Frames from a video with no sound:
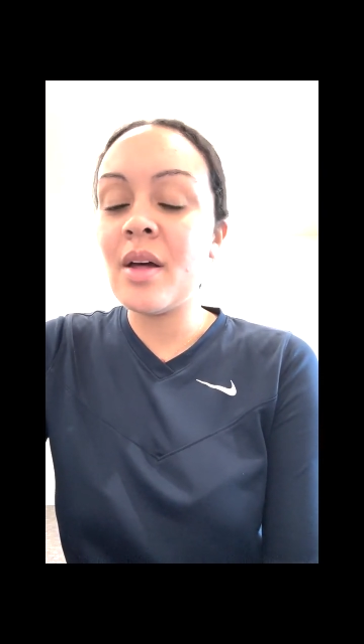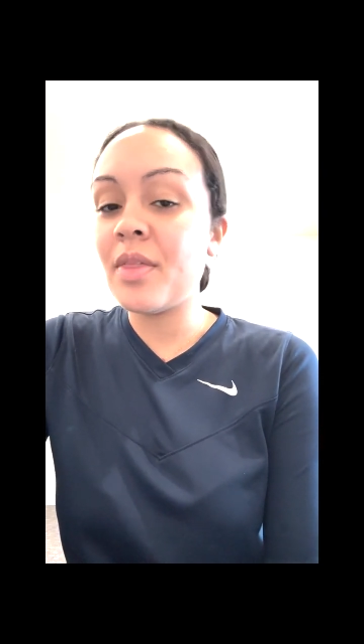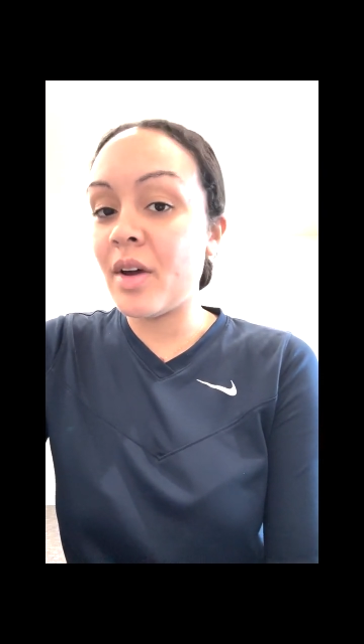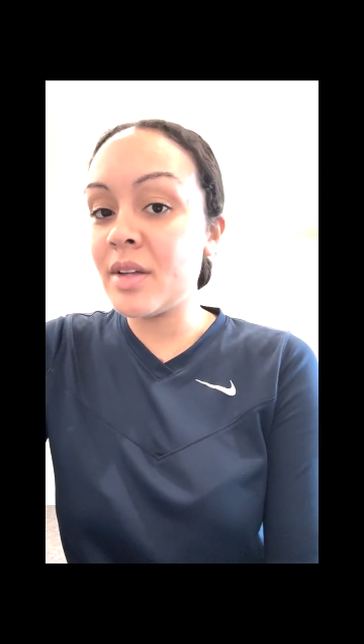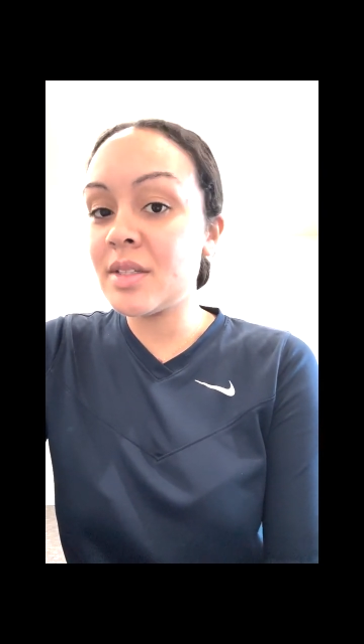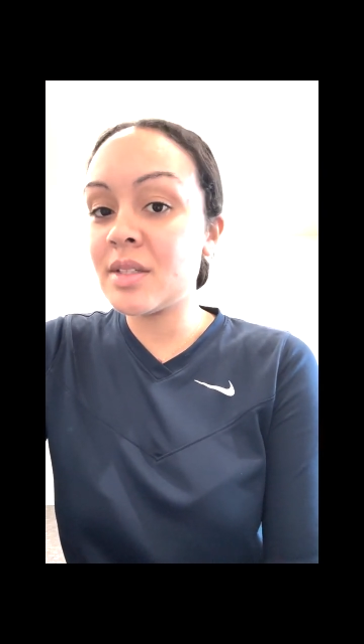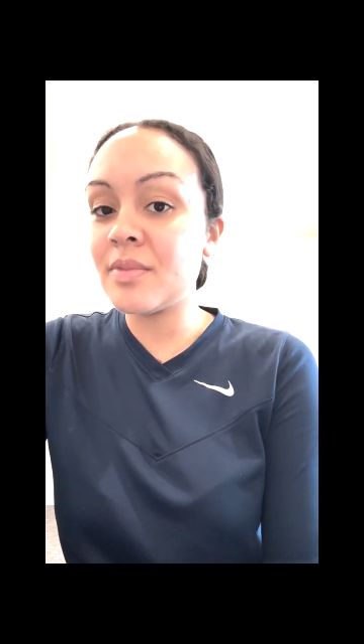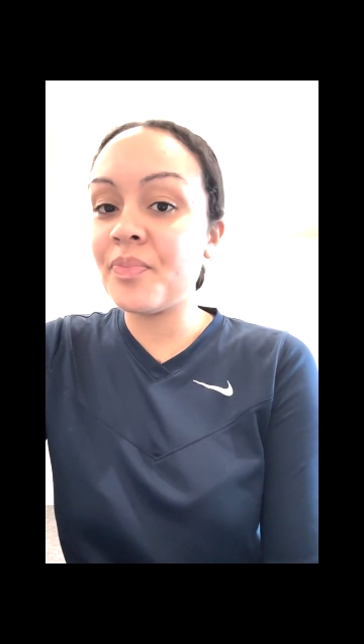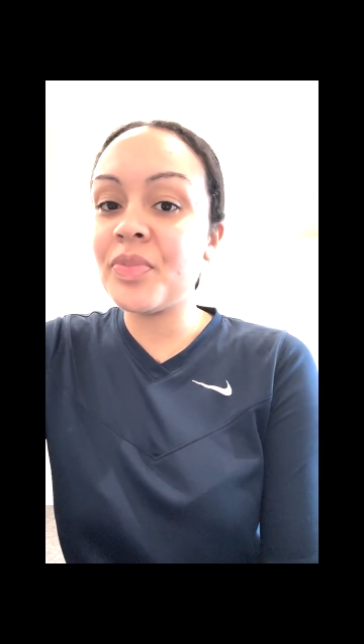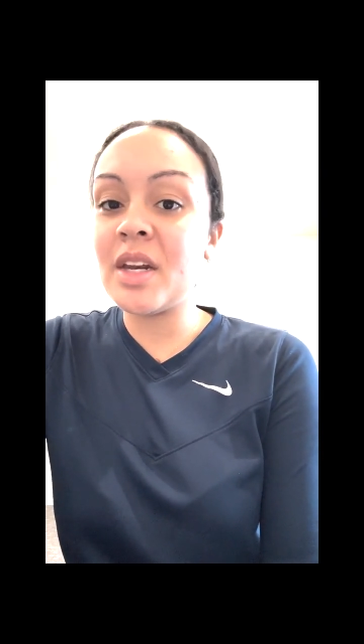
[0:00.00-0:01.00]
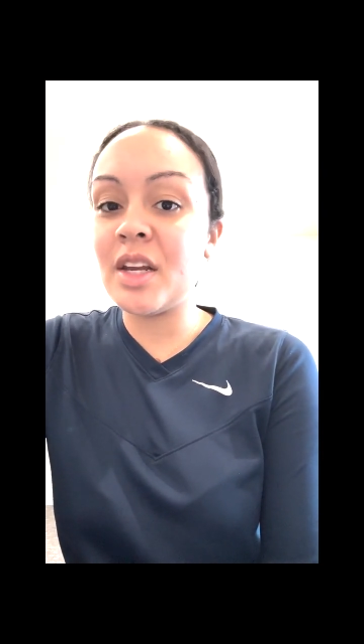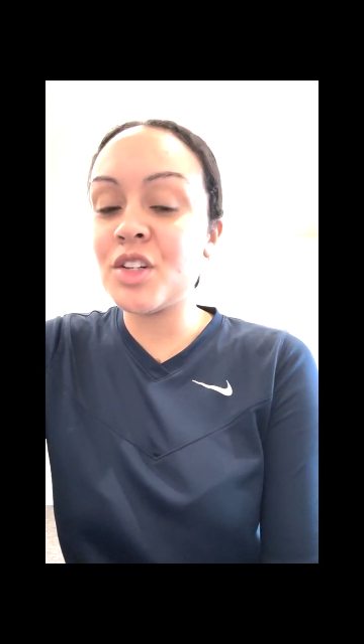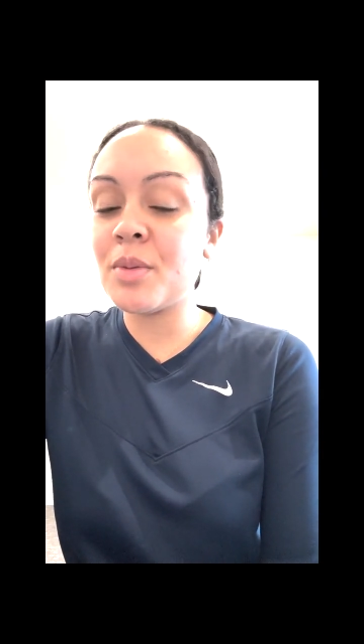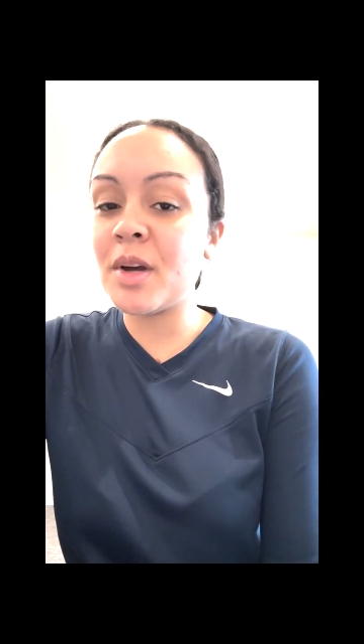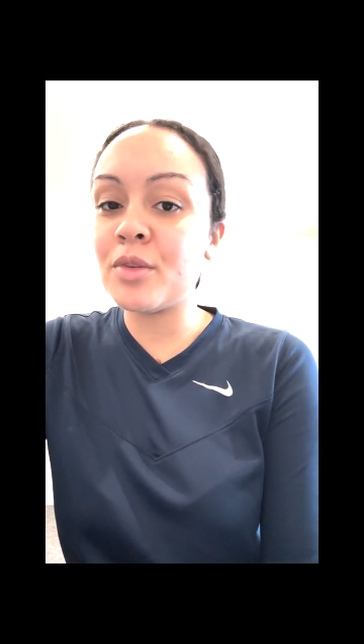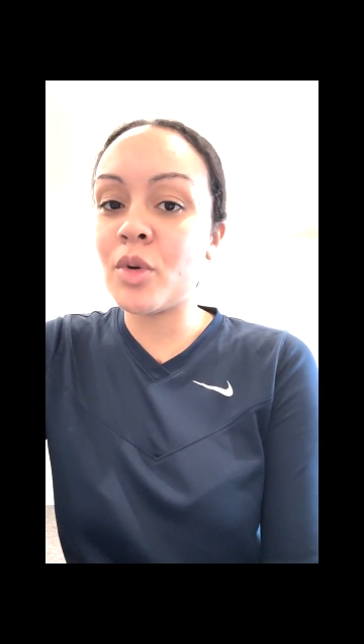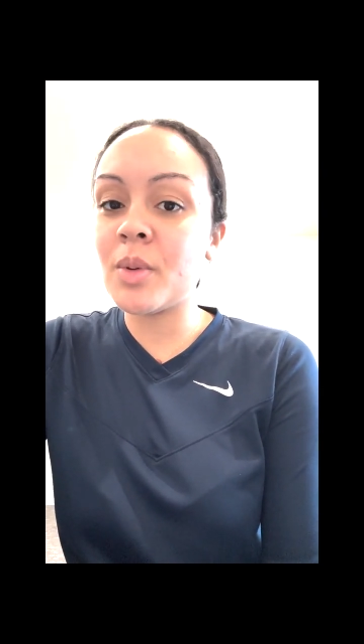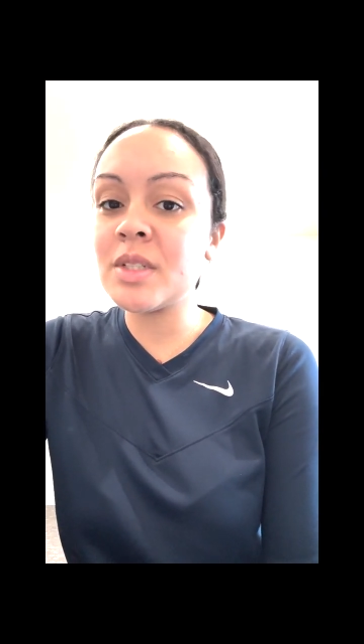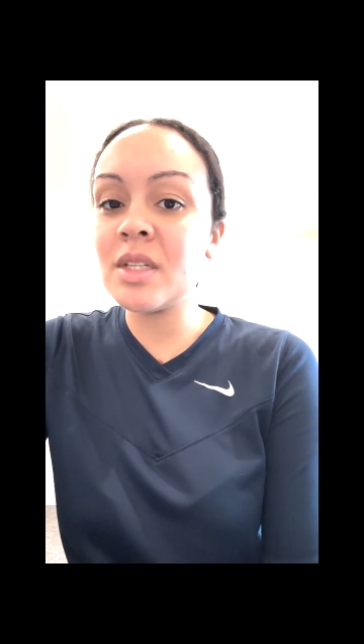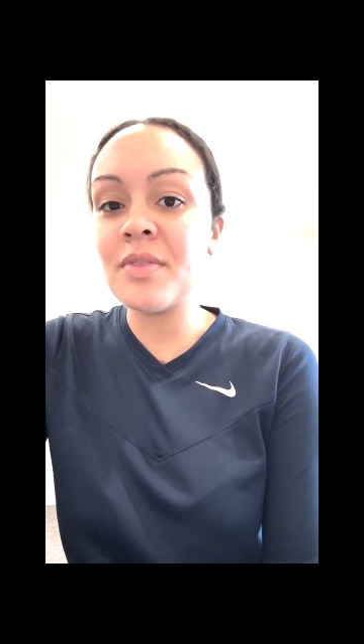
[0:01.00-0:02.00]
Thus, the nature metaphor
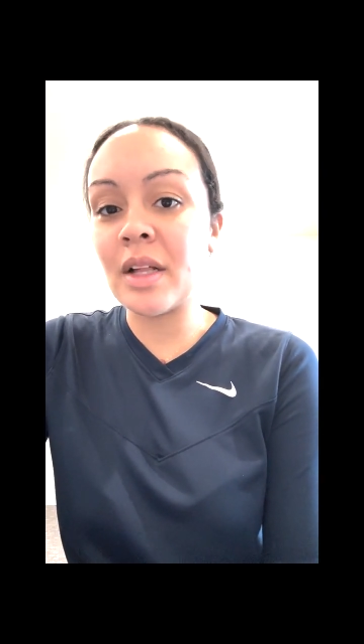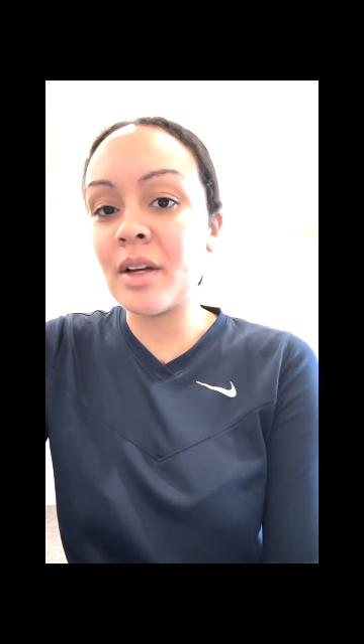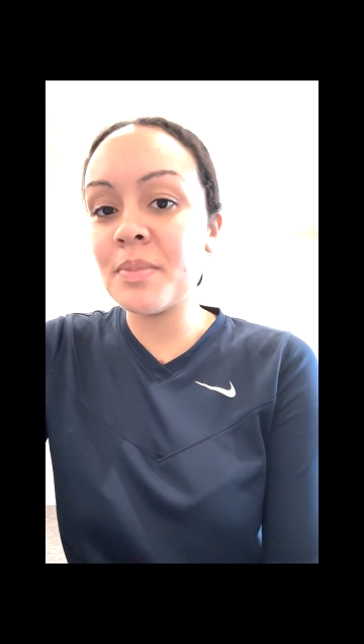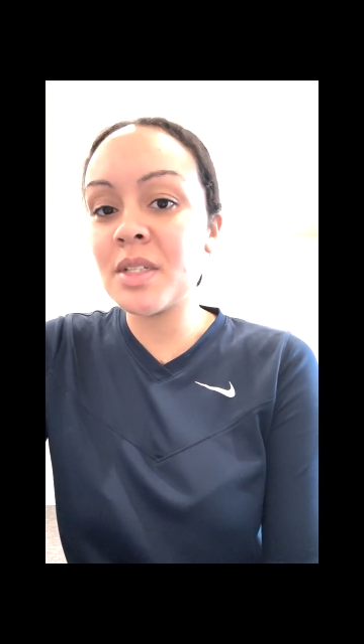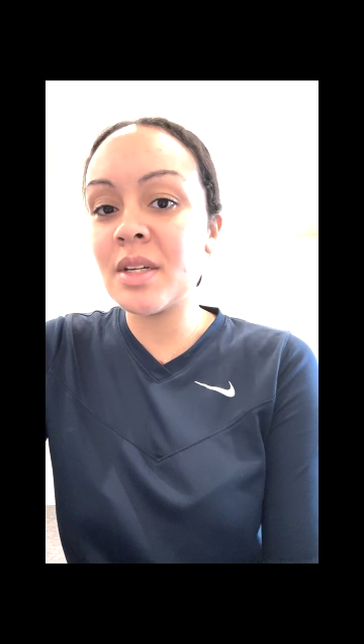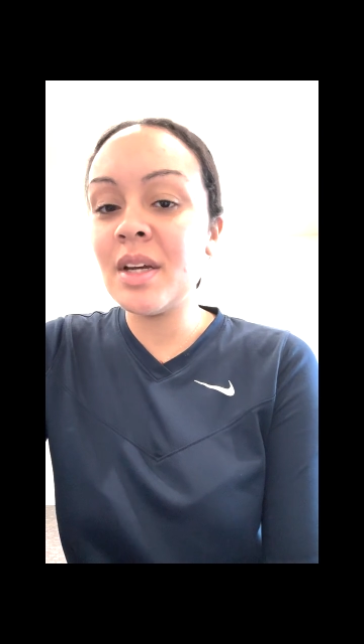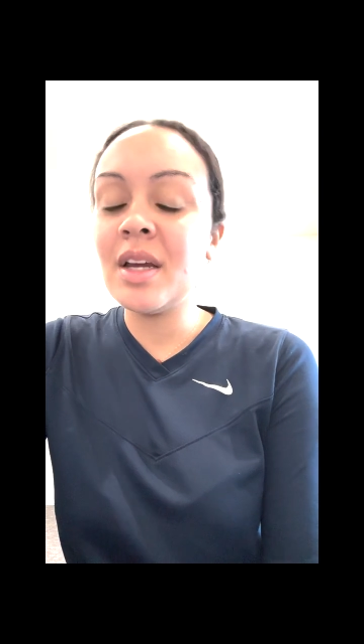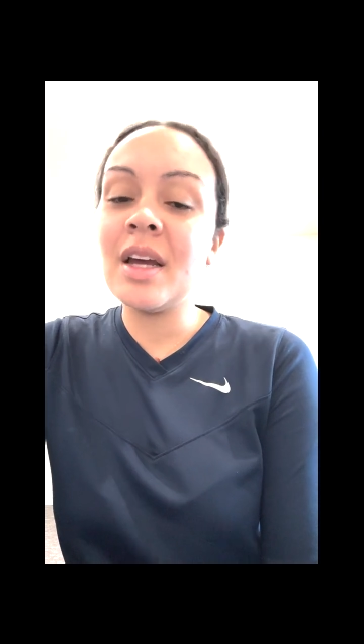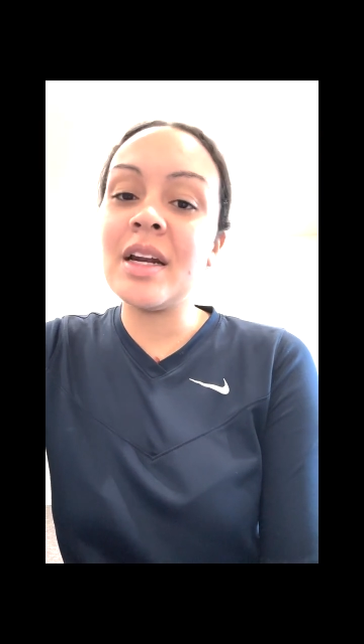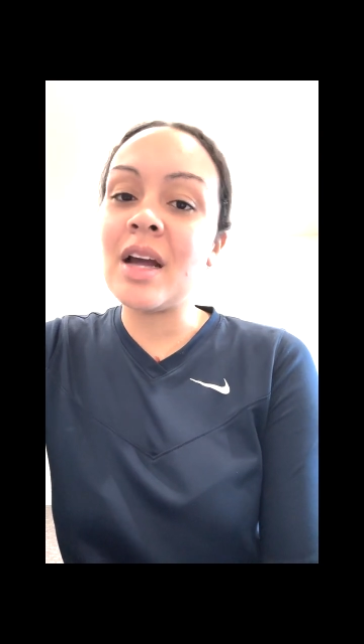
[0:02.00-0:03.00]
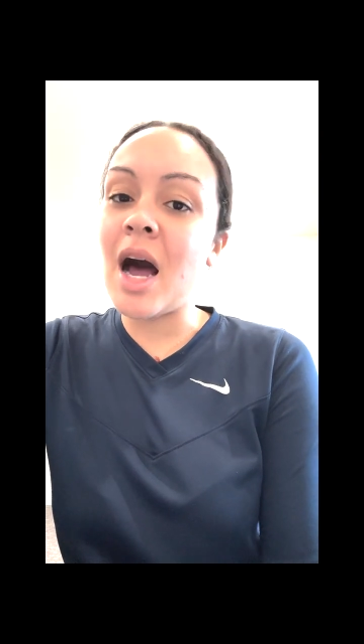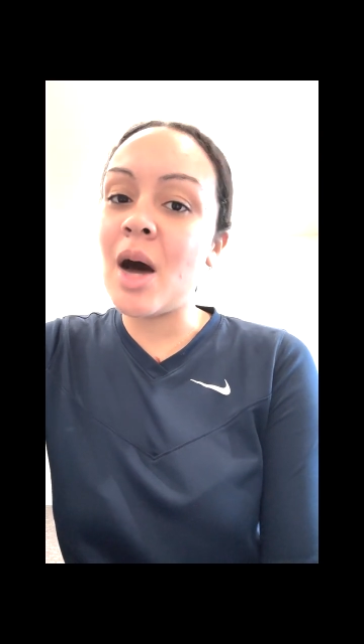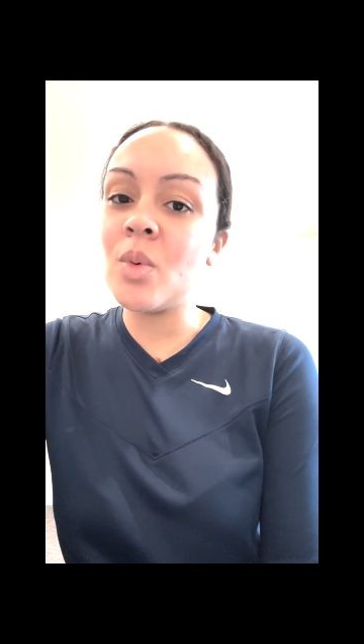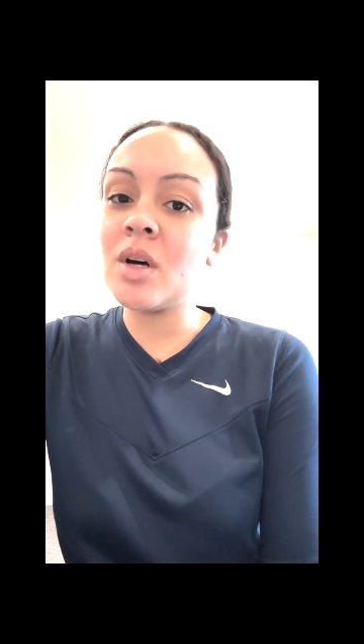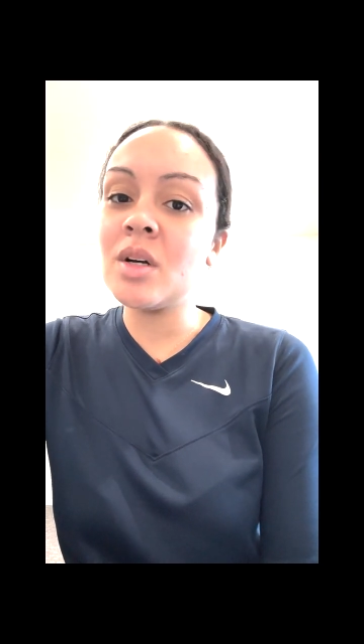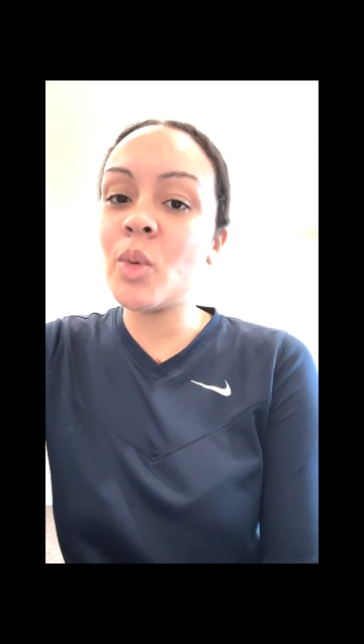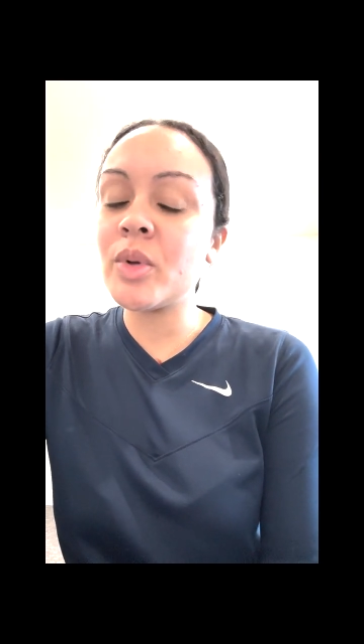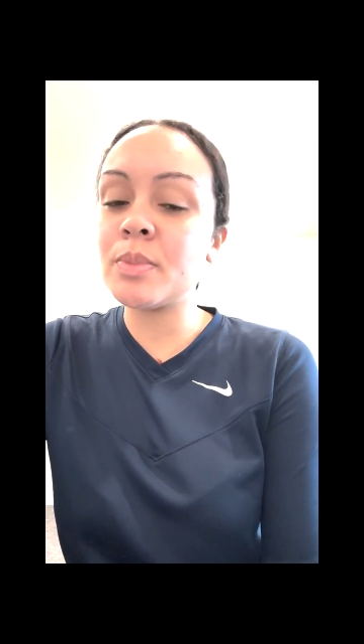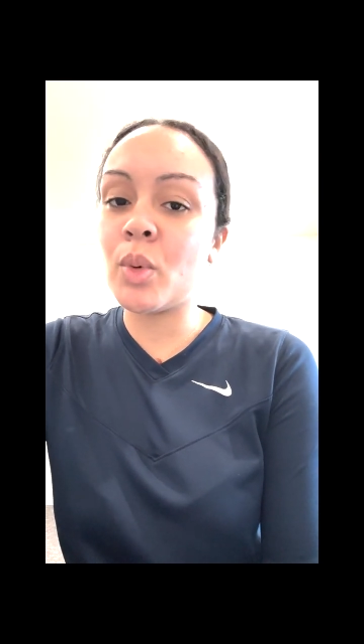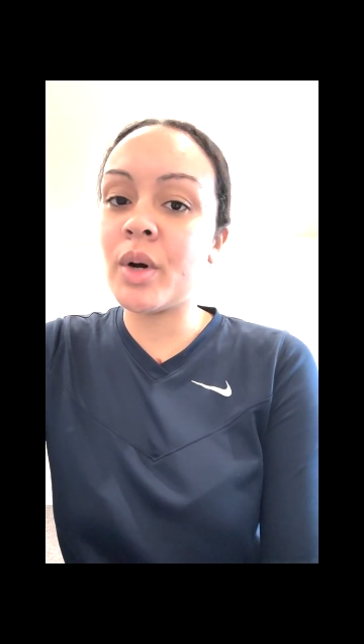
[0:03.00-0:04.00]
was developed and Kawa was
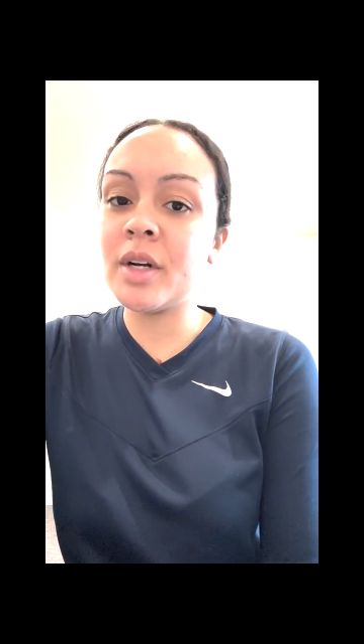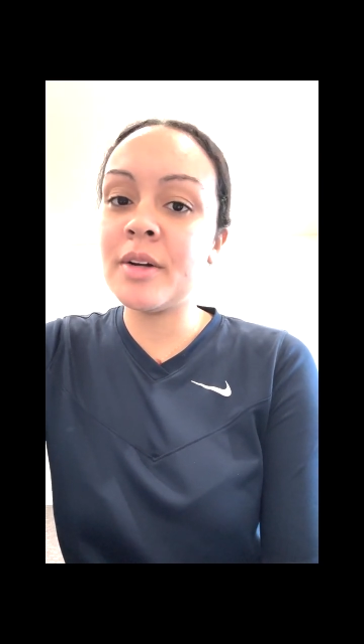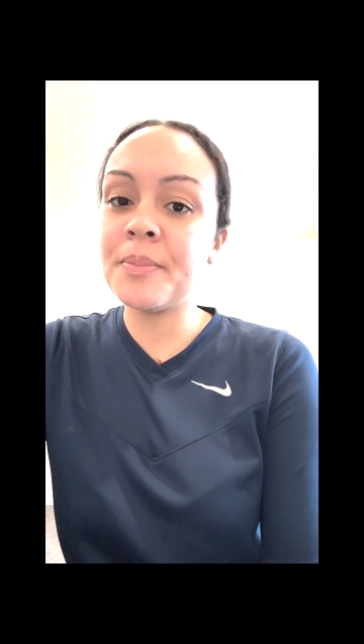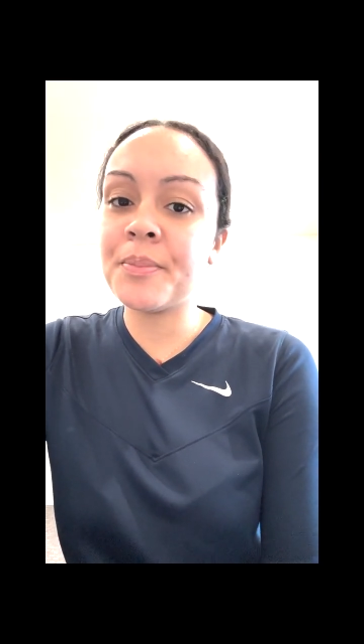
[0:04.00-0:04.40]
born.